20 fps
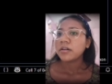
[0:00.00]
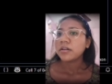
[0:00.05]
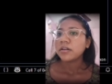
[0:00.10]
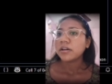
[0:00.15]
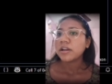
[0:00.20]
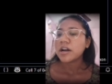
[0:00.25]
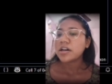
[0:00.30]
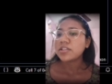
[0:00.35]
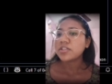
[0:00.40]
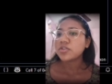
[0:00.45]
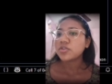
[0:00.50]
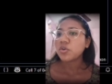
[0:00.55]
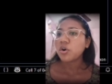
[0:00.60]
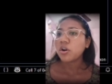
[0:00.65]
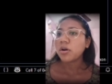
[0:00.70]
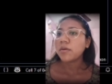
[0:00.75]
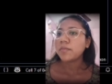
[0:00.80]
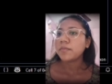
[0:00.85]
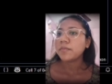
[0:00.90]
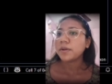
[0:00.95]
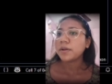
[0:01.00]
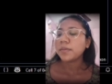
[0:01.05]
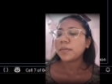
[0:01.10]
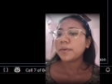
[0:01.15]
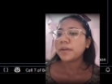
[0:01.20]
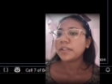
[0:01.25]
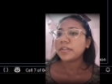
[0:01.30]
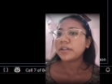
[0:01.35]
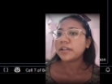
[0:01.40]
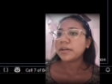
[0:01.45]
Last column will
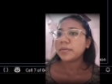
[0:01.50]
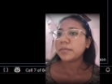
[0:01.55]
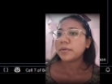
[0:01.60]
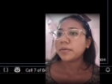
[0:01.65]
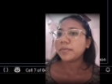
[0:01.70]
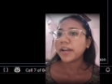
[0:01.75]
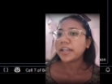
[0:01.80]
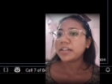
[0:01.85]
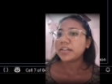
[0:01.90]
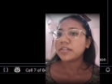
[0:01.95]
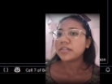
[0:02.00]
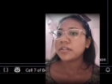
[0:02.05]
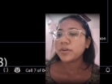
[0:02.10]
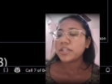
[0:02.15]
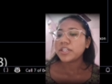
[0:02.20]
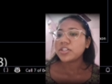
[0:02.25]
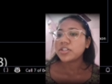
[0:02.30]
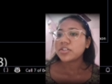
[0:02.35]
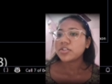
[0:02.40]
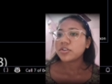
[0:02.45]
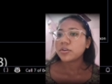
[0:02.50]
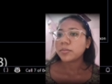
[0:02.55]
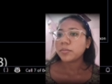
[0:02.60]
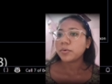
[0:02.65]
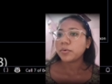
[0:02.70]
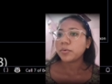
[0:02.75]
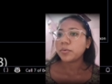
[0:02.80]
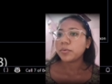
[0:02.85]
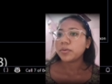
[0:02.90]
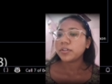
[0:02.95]
be the label vector. We just
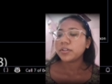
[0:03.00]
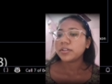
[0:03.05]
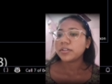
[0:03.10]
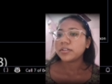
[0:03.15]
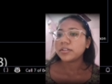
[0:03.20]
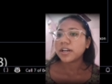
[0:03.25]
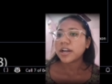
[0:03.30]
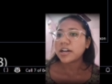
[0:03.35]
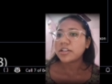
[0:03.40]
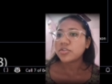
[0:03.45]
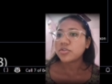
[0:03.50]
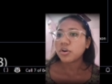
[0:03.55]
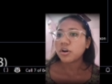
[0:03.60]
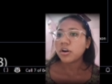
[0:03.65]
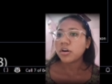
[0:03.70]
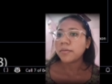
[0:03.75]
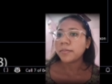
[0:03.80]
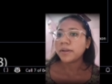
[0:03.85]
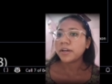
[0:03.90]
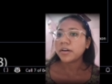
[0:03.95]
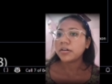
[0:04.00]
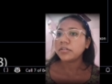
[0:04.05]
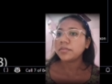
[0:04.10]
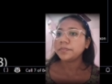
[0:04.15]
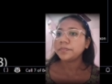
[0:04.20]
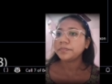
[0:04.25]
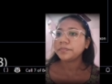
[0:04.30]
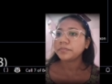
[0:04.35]
removed the last column here.